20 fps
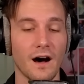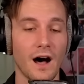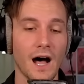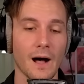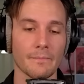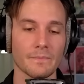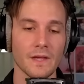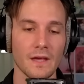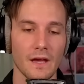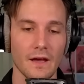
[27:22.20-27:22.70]

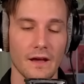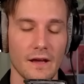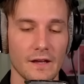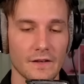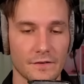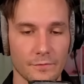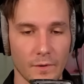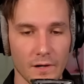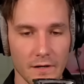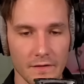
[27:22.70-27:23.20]
Oh,
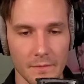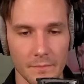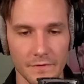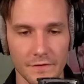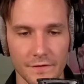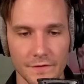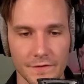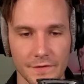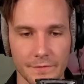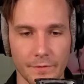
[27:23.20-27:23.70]
it's one of them
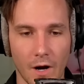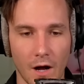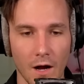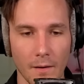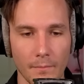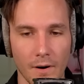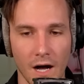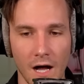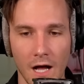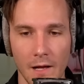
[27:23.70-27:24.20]

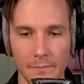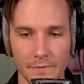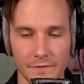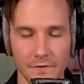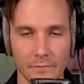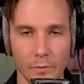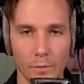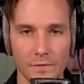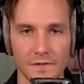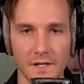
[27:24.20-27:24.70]
strong moms
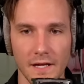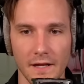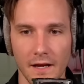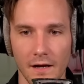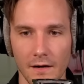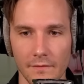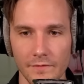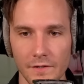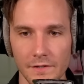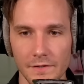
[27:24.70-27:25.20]
who won't take
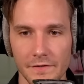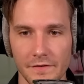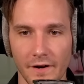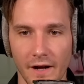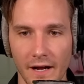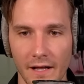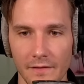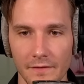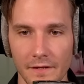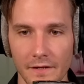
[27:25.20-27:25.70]
care of their
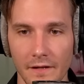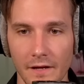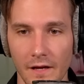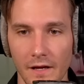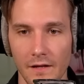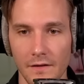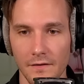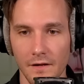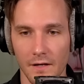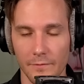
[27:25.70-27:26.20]
child, and
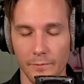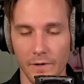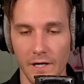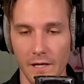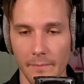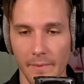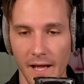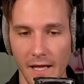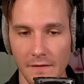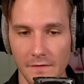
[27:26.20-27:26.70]
not
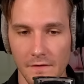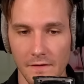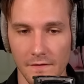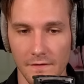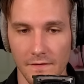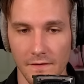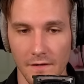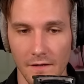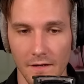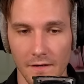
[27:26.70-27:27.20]
wearing a mask
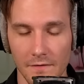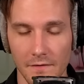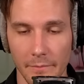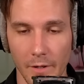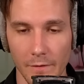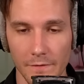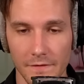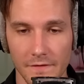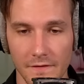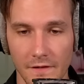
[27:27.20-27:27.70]
is the
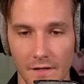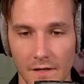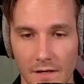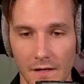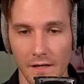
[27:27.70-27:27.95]
most